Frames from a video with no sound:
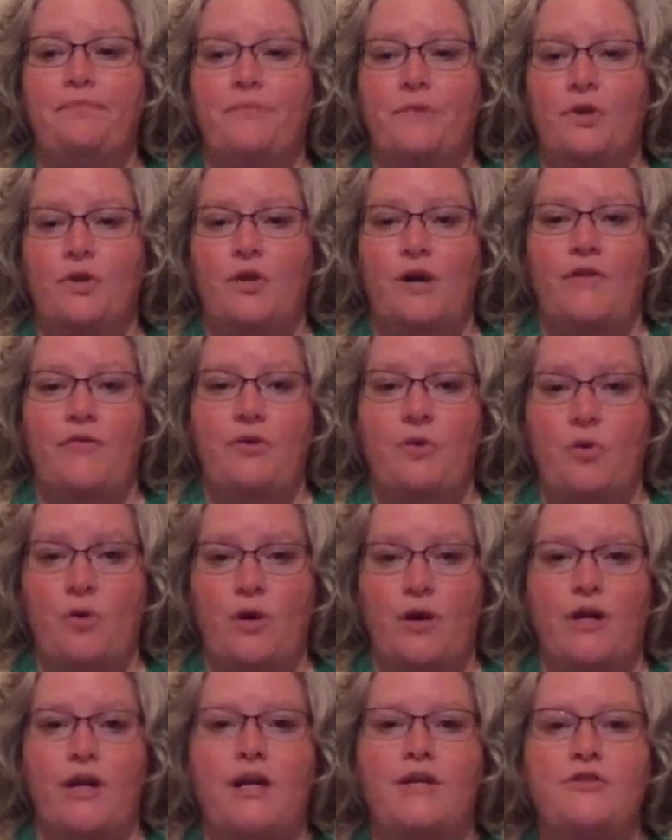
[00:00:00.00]
graphic
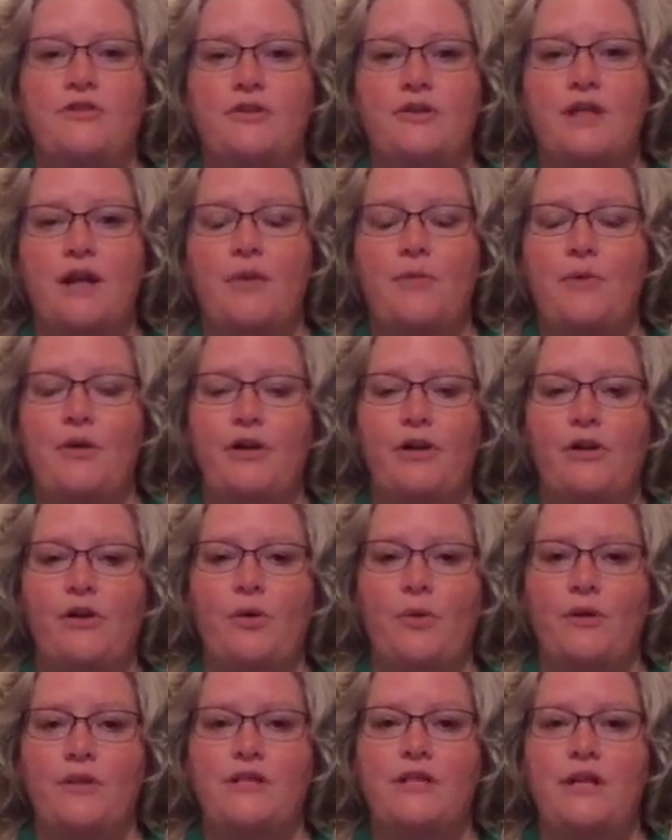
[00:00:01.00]
organizer that we're
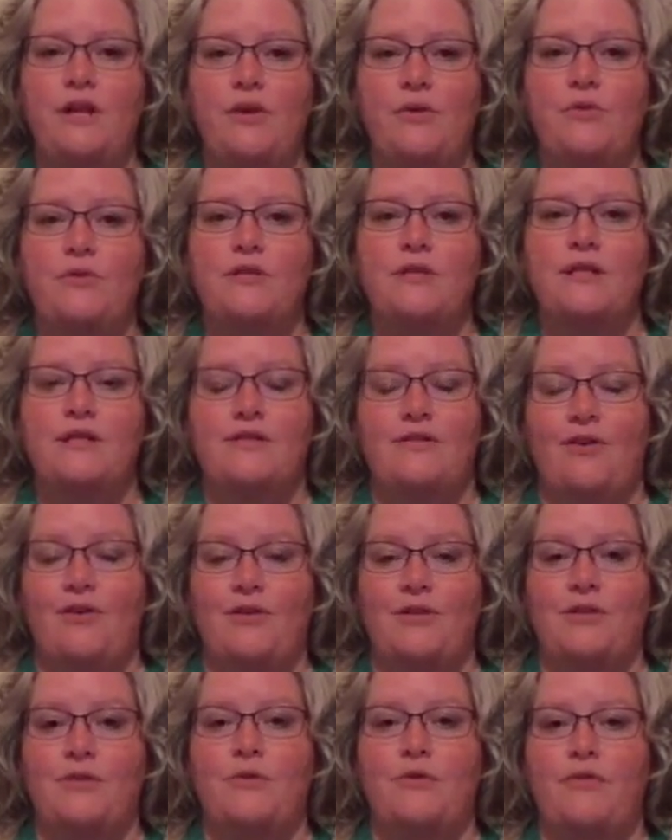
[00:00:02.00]
going to use is
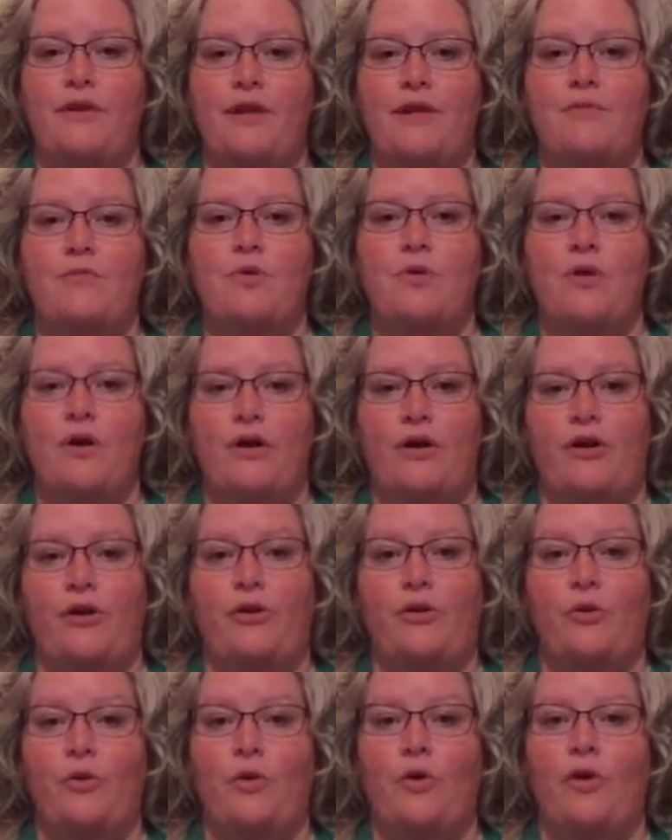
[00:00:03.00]
also available on our
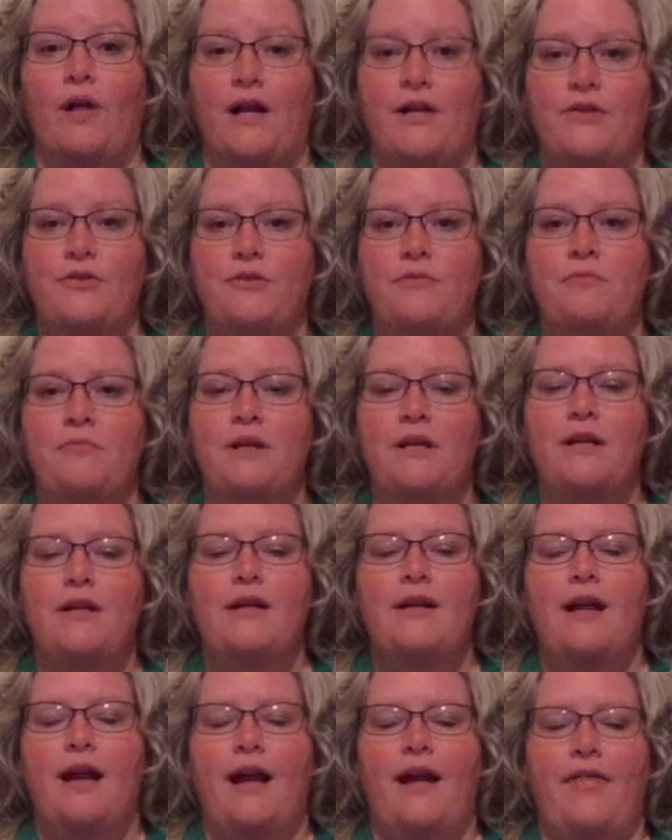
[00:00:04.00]
Google Classroom.
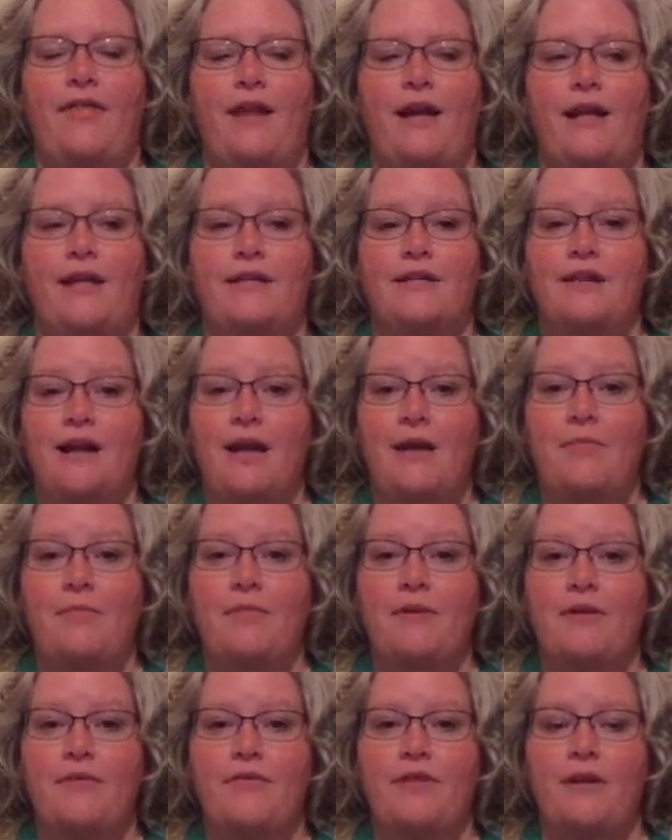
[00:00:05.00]
And they can type
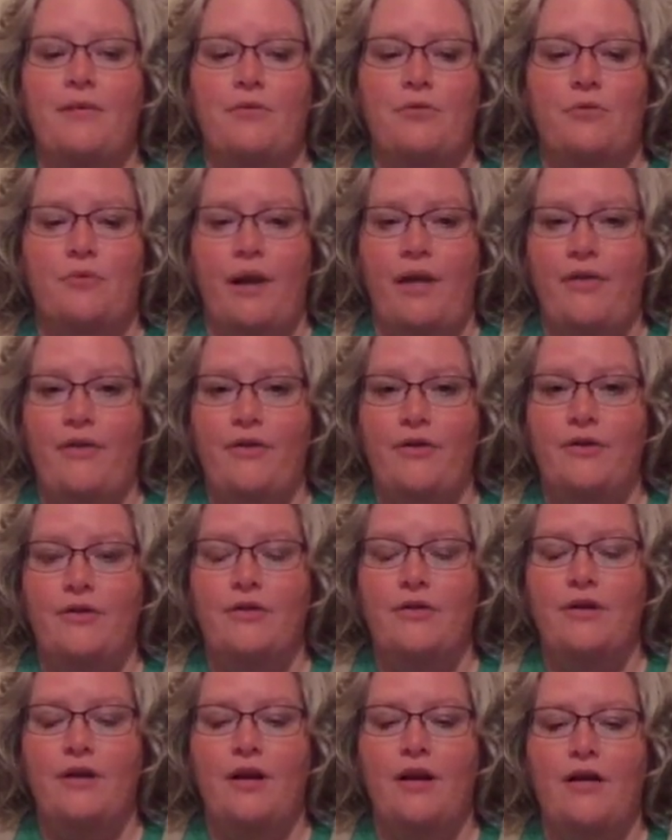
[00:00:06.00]
if they would rather.
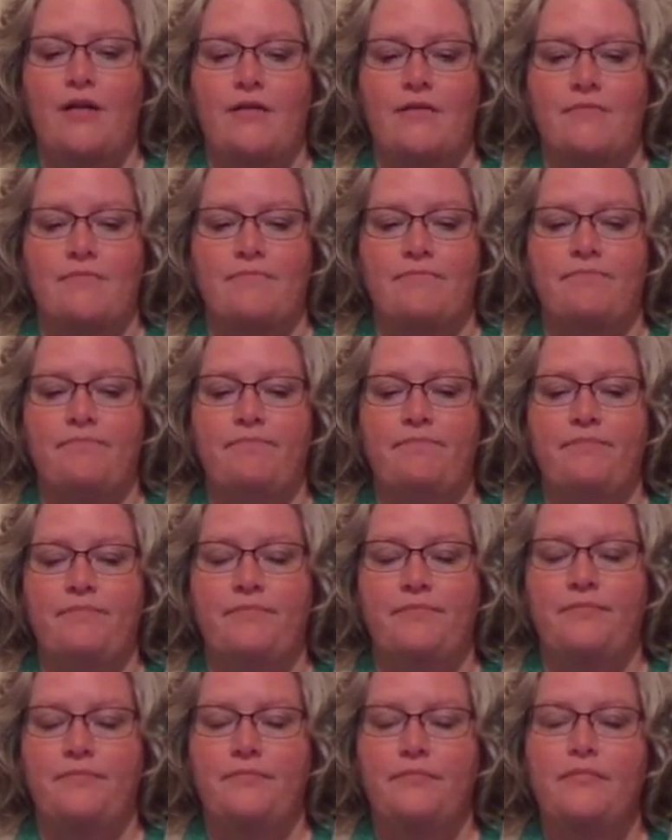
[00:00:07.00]

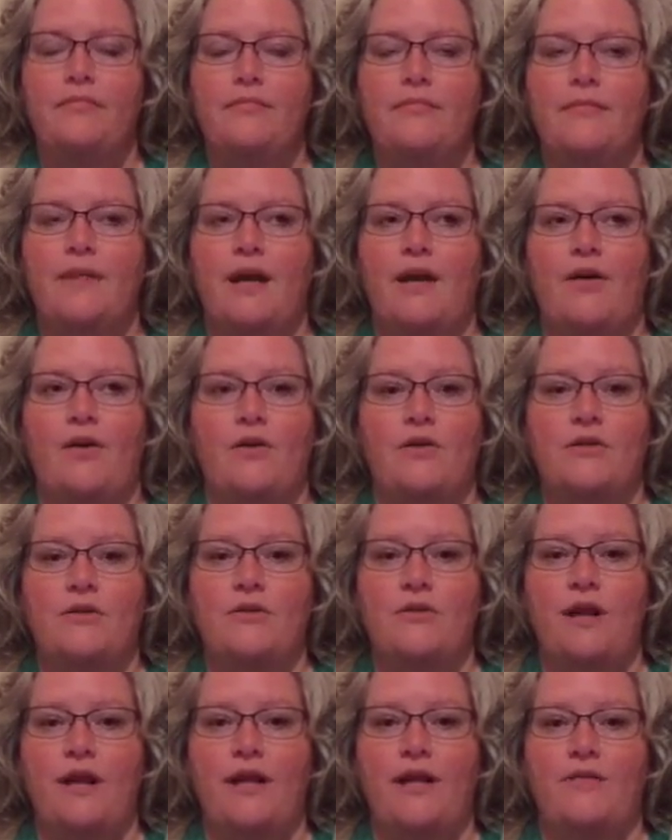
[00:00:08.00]
And also
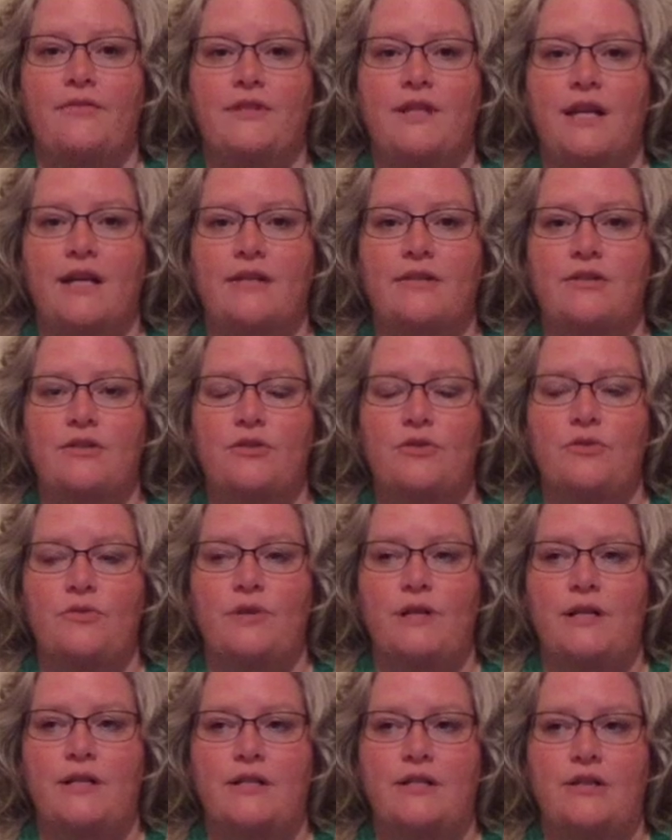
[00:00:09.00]
that gives kids who
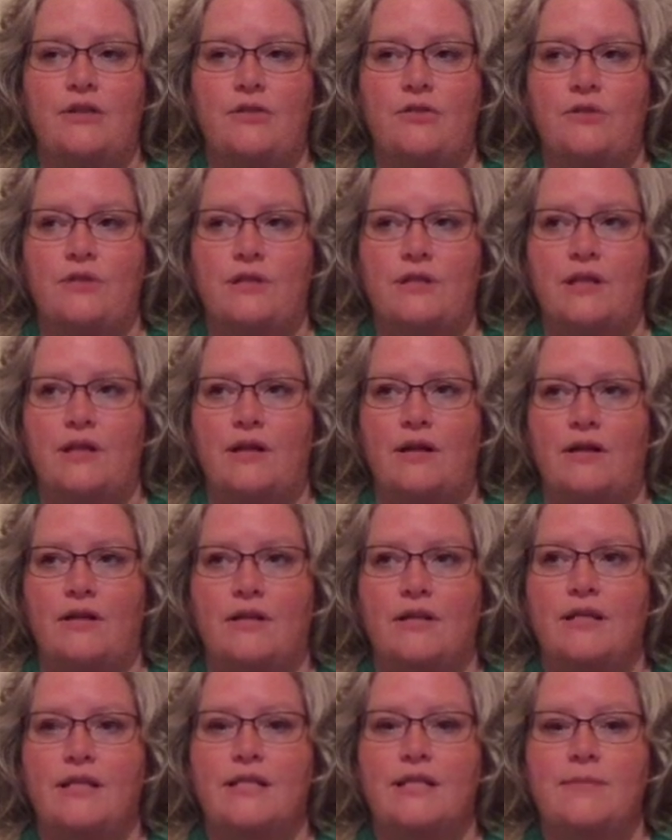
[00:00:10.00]
need to use the
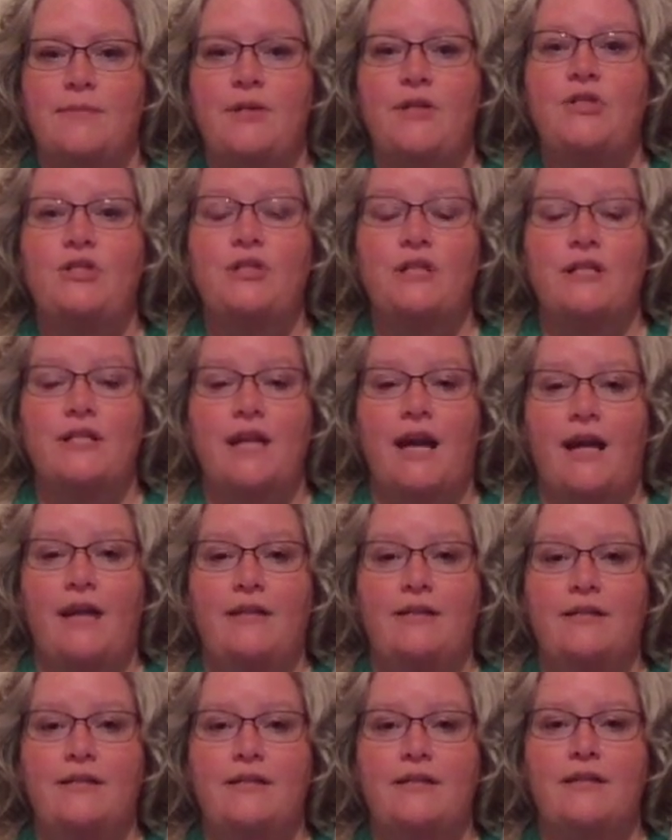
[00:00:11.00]
speech to
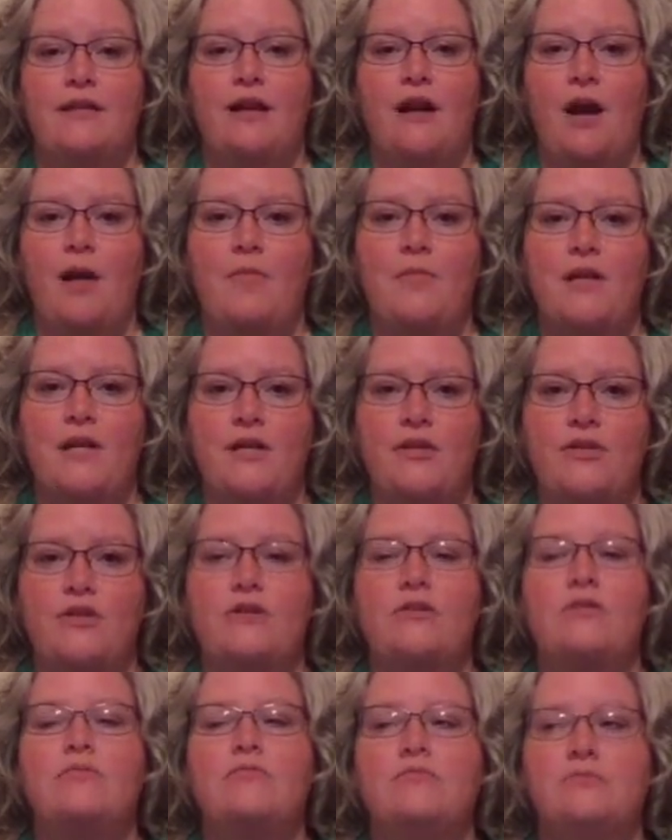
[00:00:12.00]
text
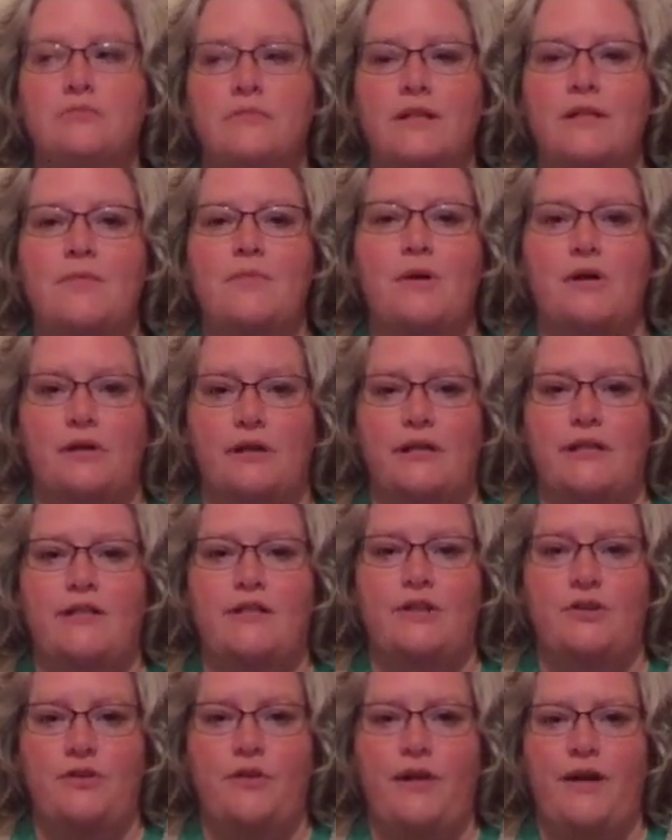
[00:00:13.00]
accommodation the ability to
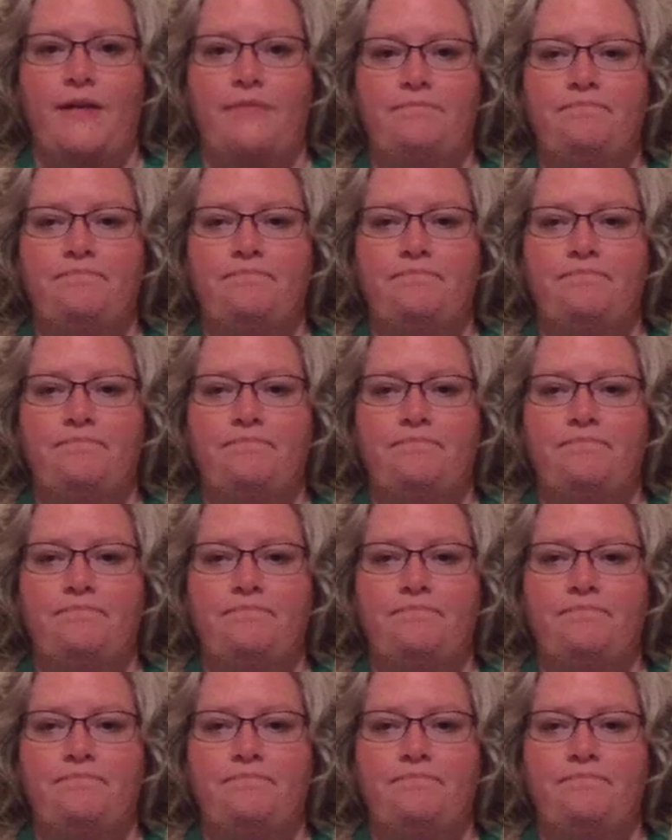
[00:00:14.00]
do that.